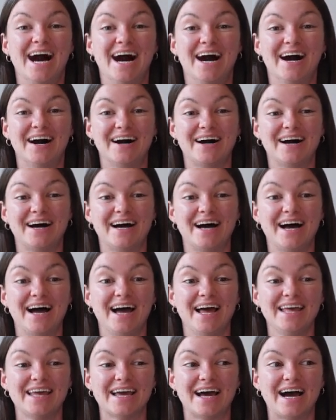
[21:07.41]

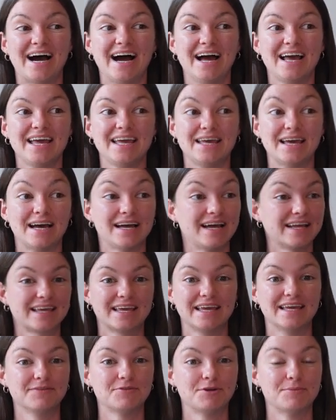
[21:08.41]
I
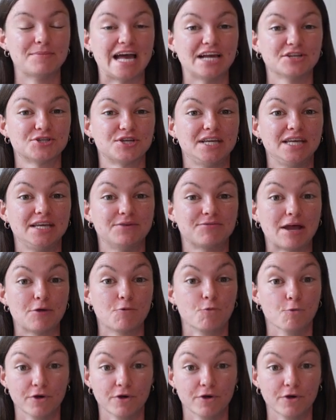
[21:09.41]
can't even imagine if I